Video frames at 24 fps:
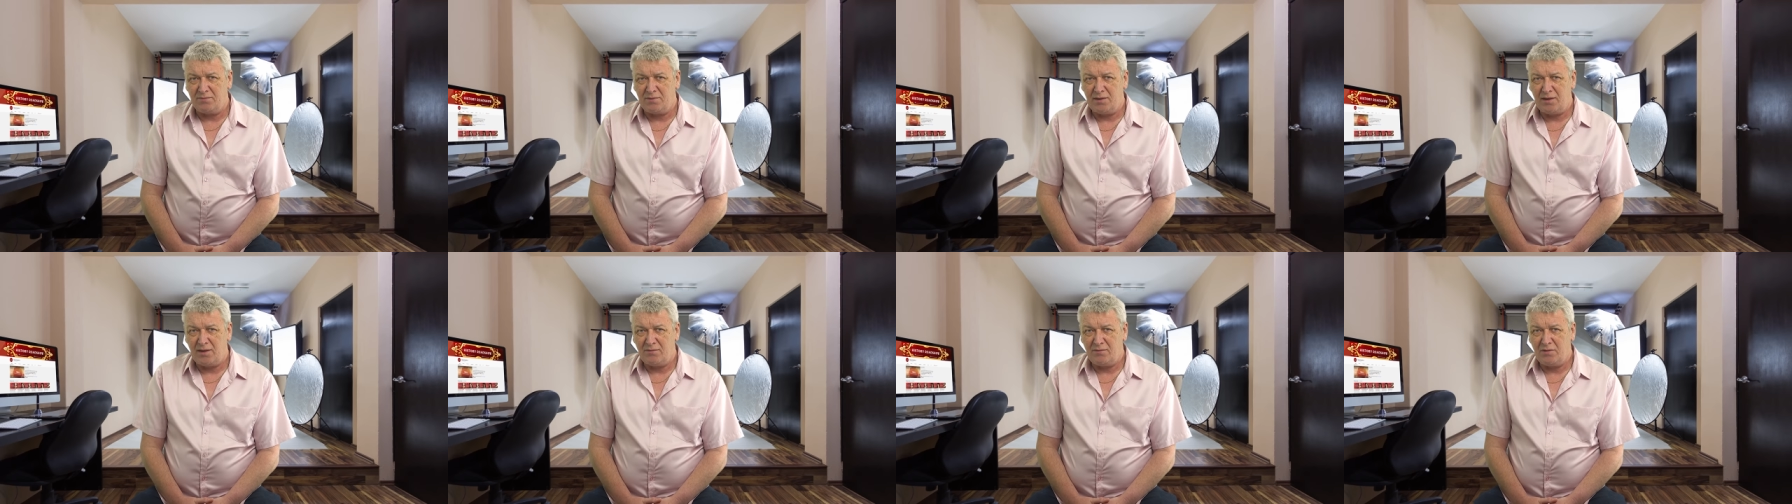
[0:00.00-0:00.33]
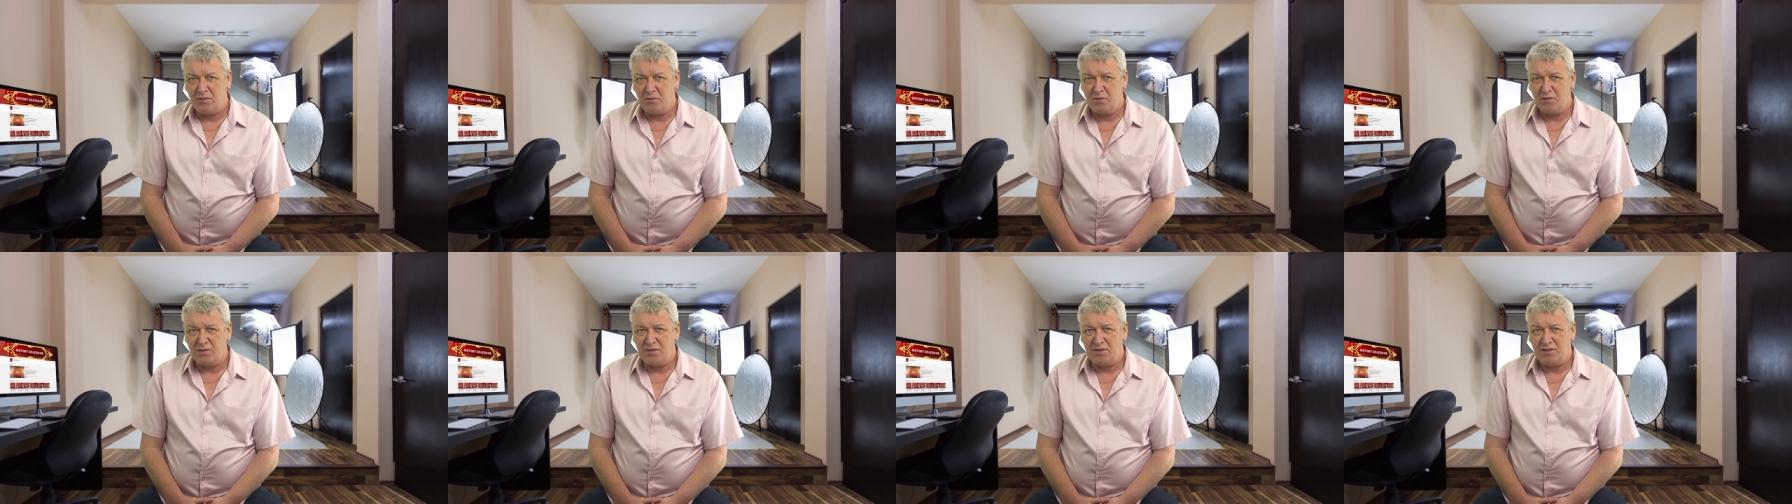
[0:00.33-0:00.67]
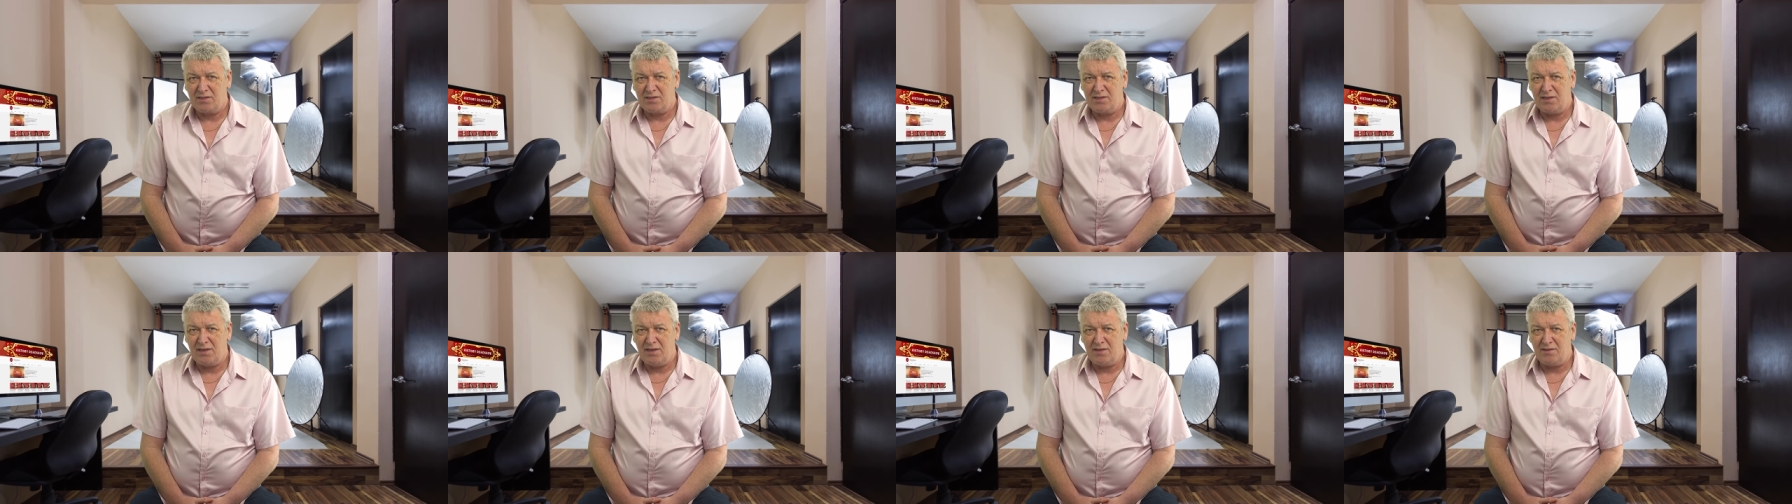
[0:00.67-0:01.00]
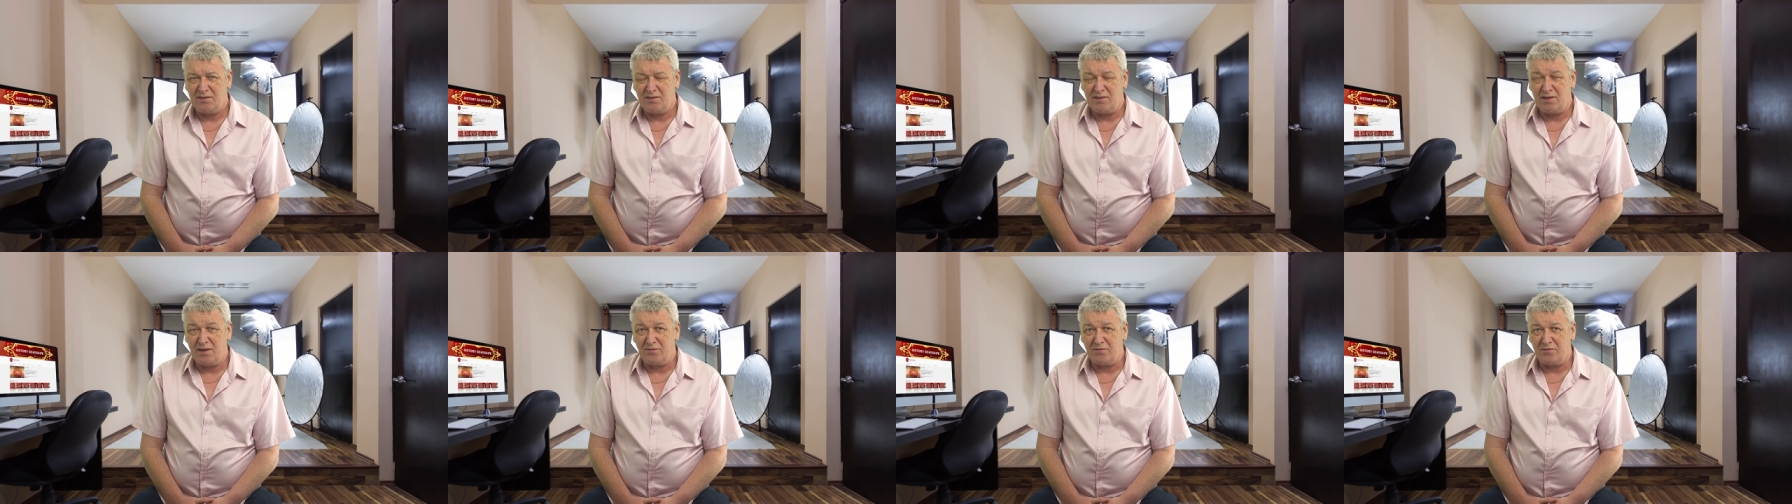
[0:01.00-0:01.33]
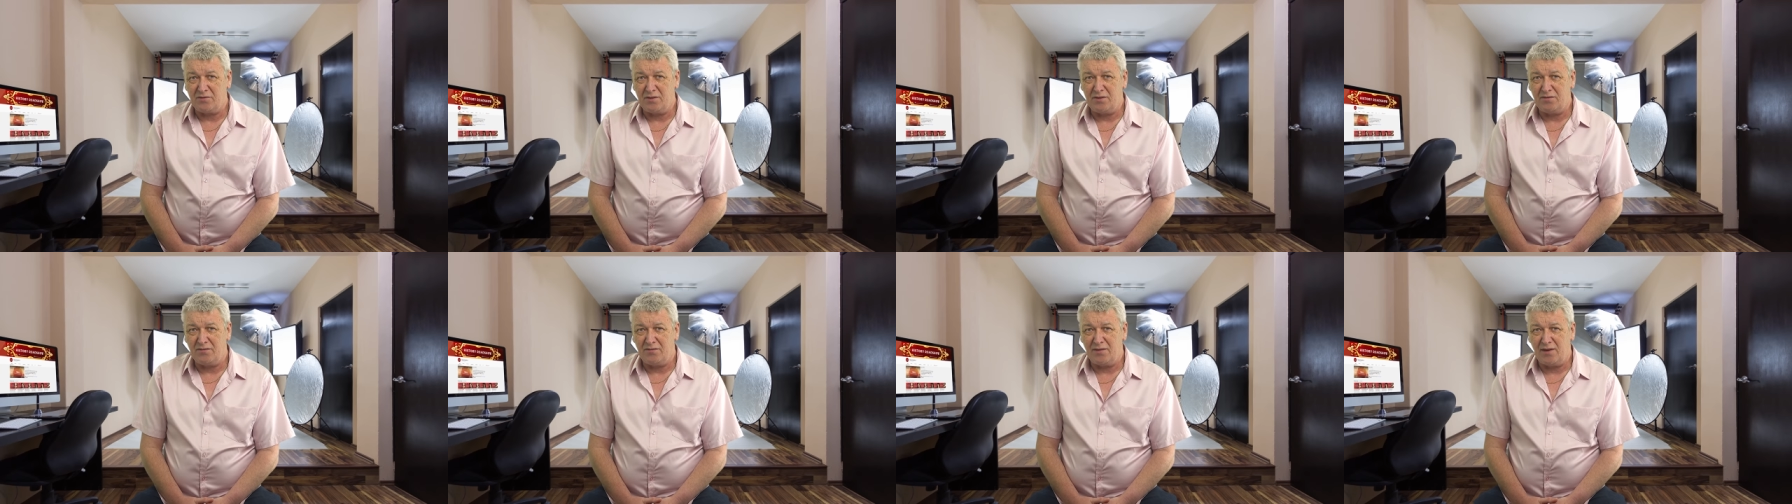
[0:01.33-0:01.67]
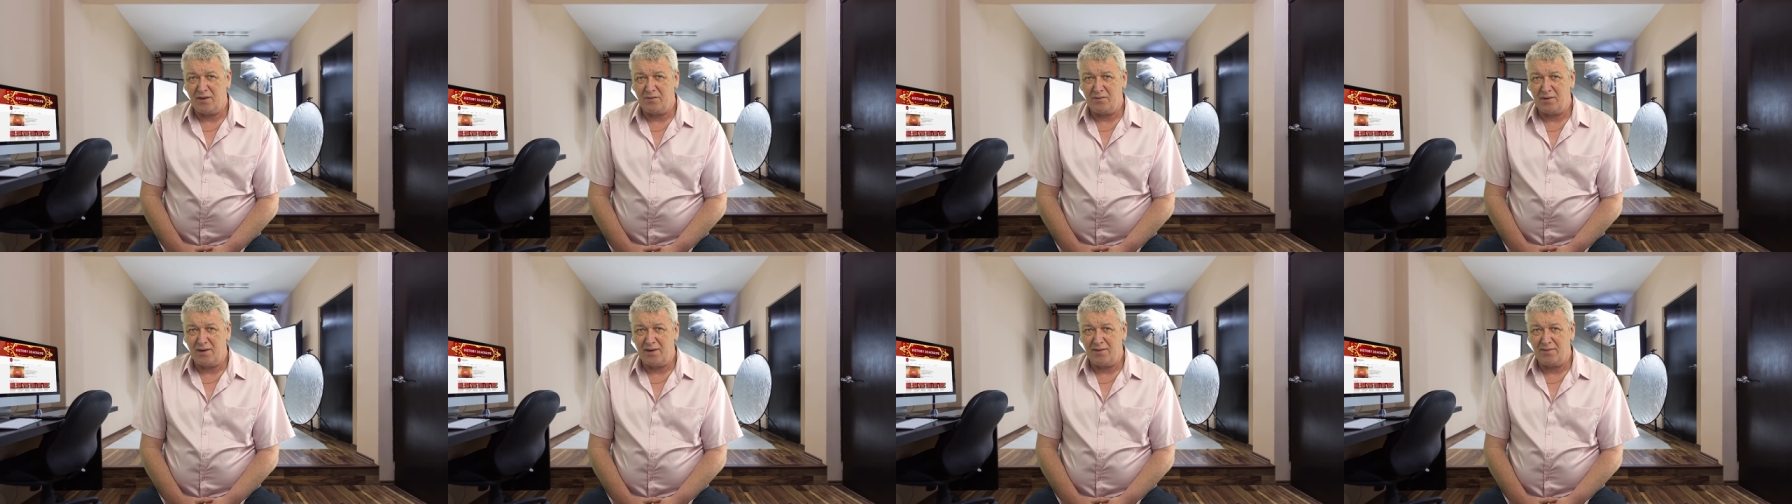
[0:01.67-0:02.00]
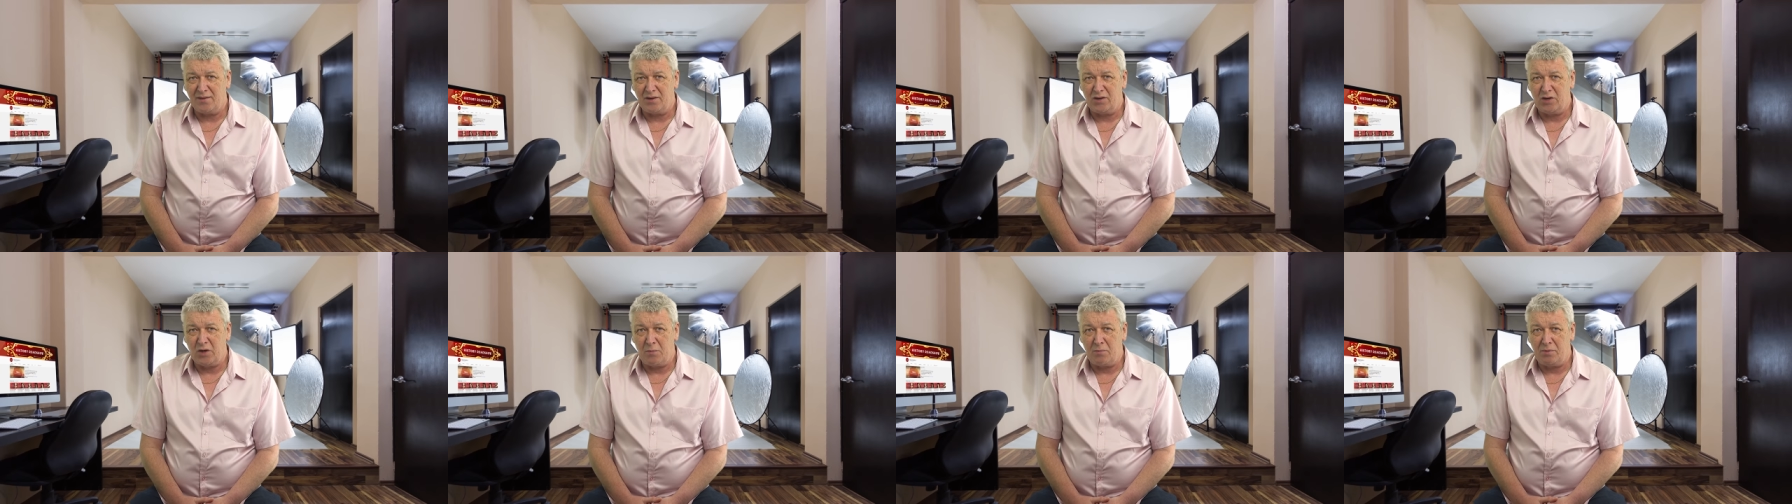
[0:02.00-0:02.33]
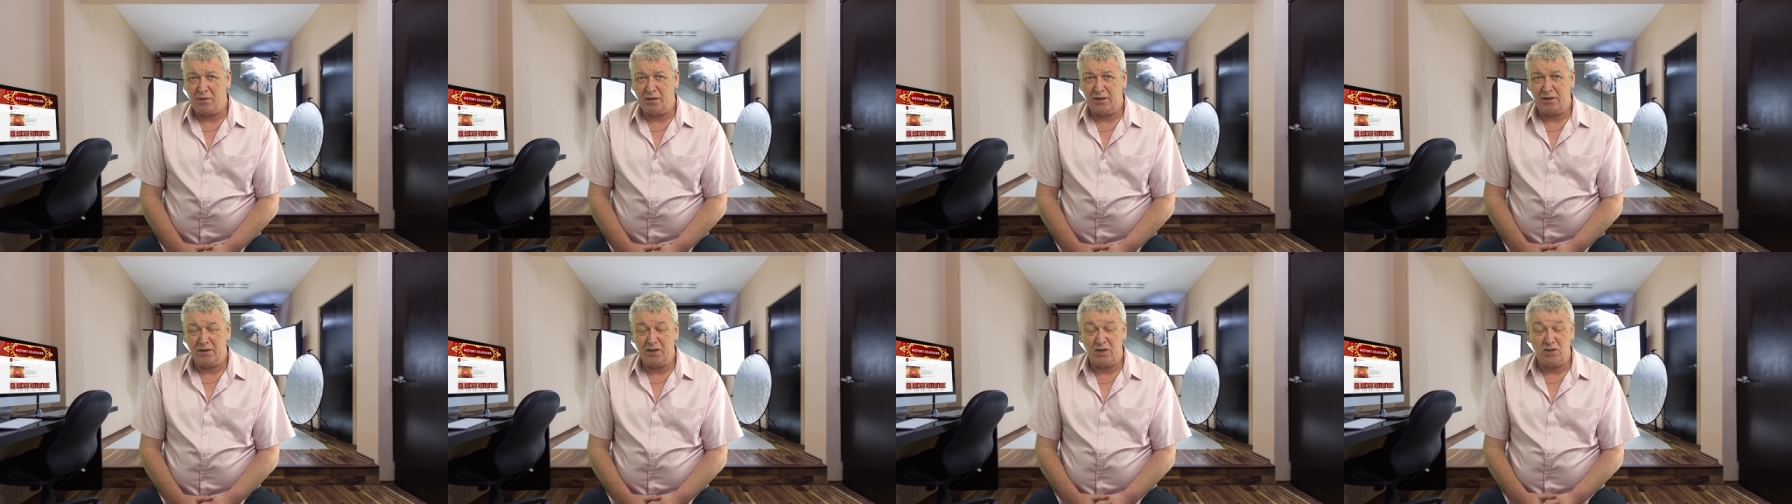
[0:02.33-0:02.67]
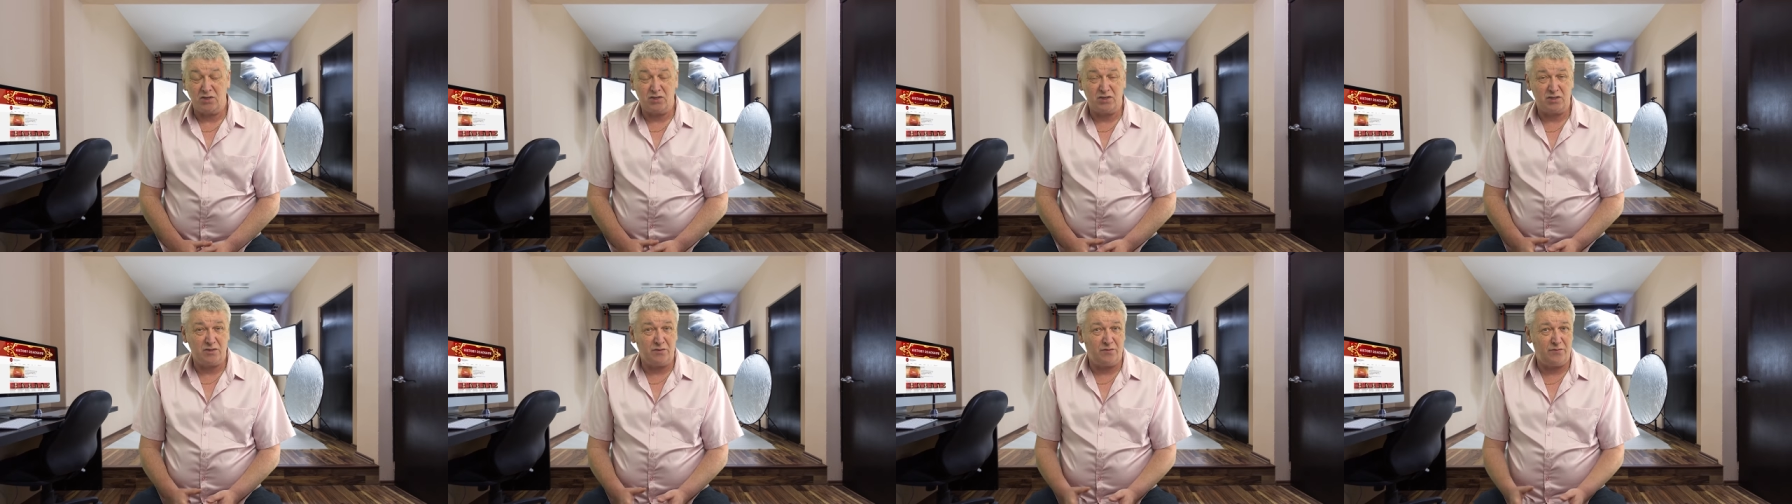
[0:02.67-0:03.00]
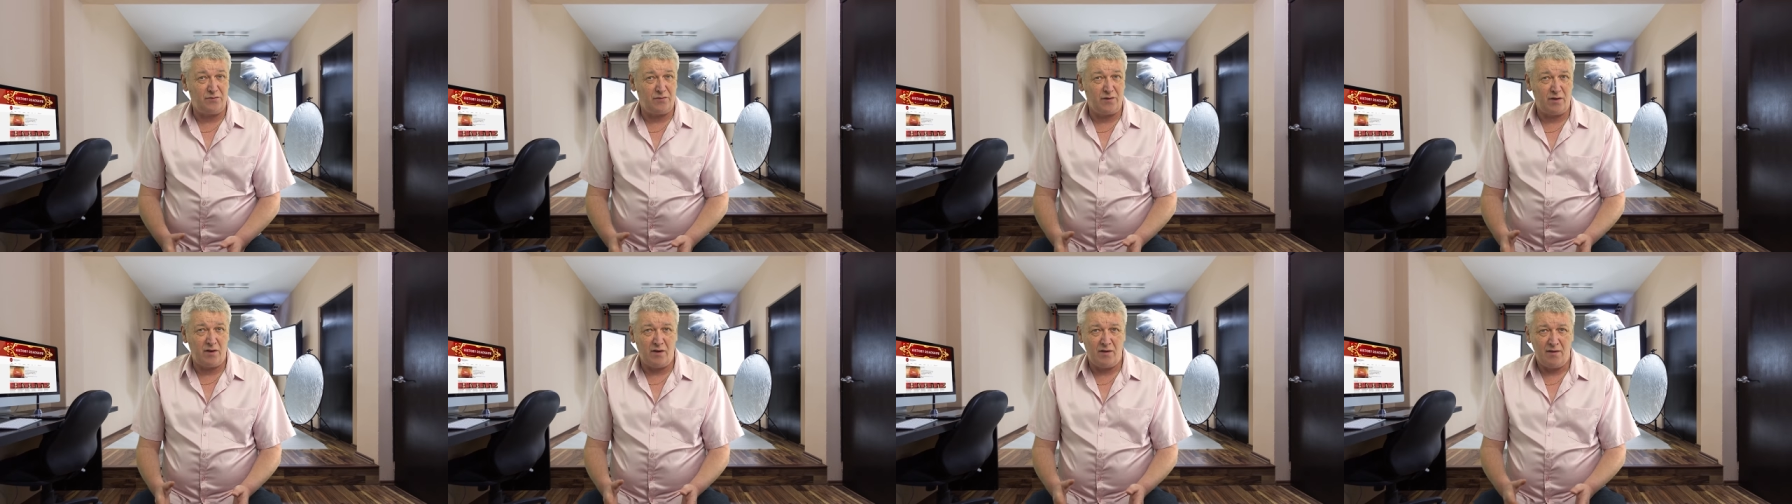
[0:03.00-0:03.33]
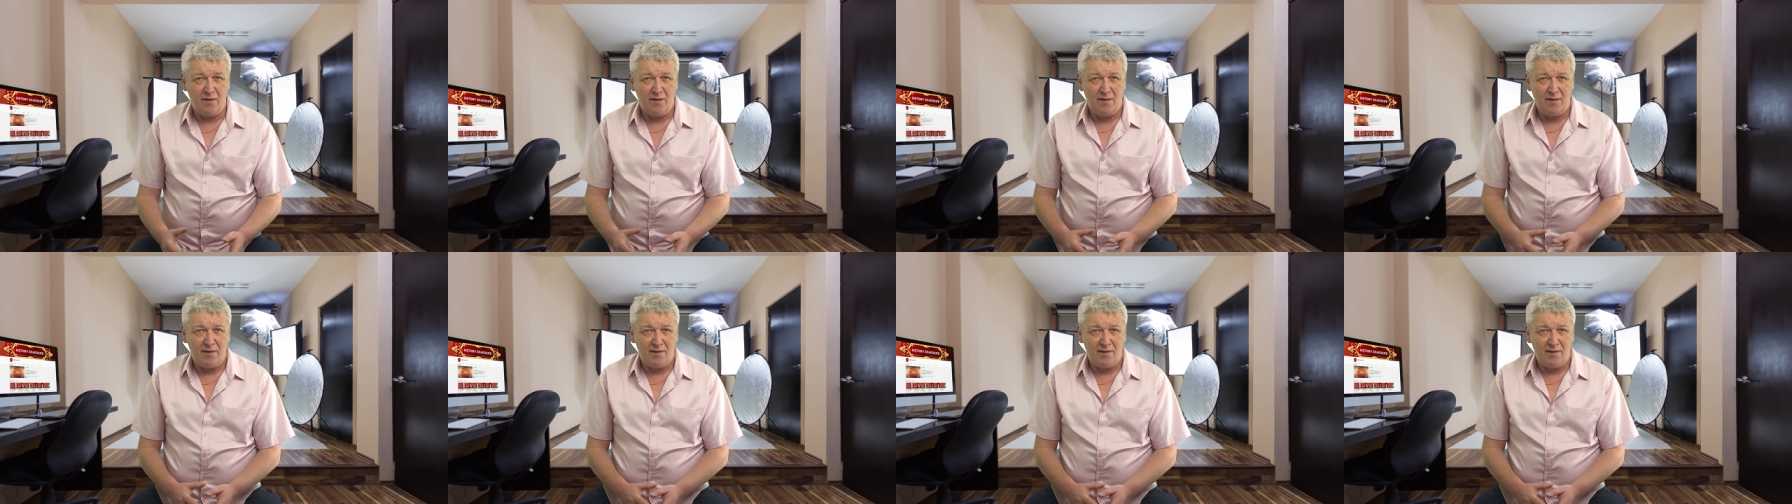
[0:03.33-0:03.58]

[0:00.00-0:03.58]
Henry was seething after he found out the couple had gone so far